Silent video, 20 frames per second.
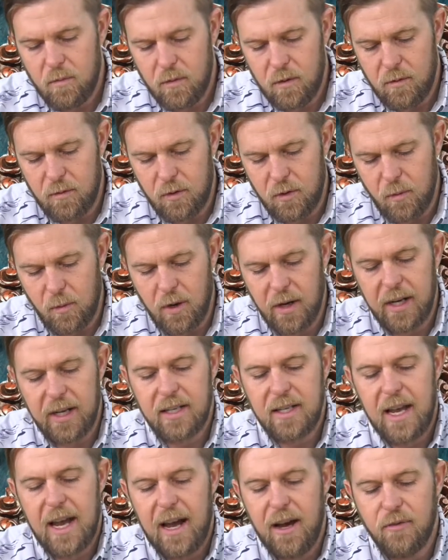If you want it
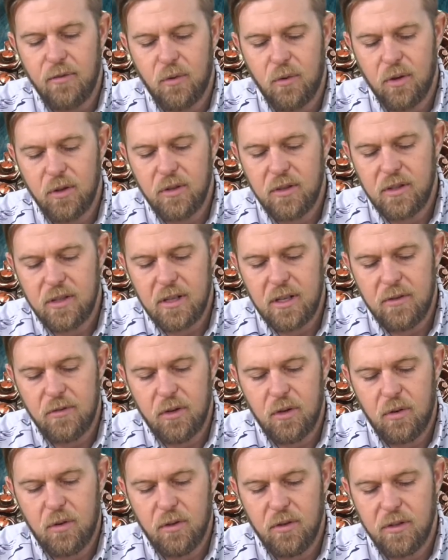to have horns, you give it
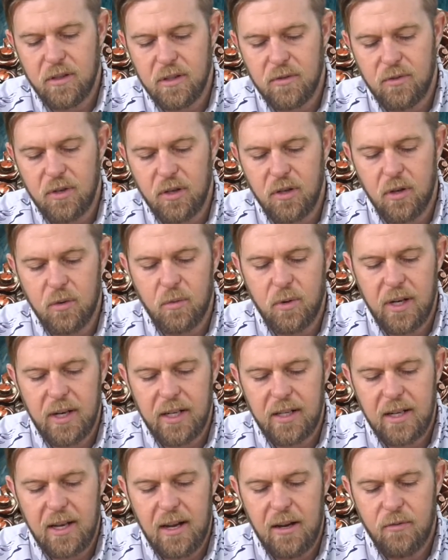horns. If you don't want
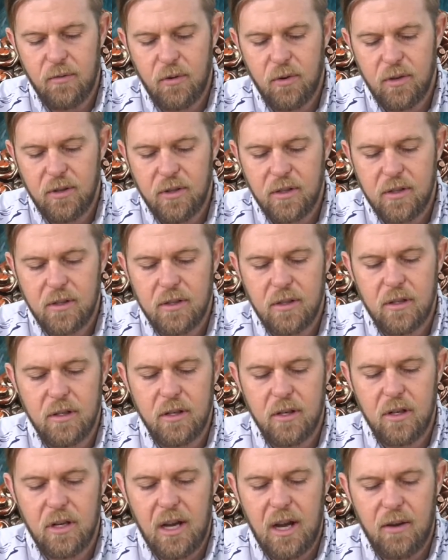it to have horns, you
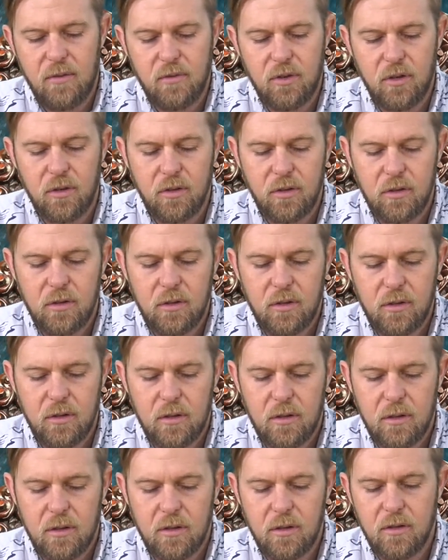don't have to.
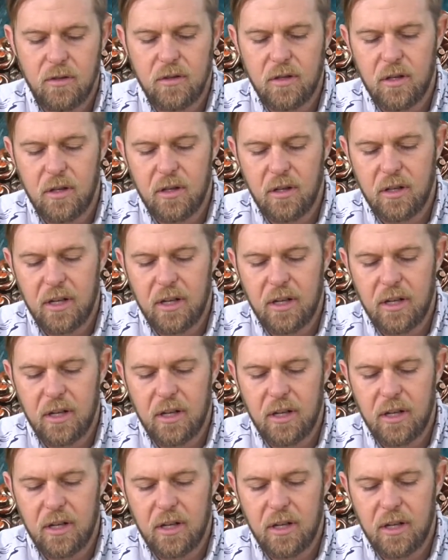There's all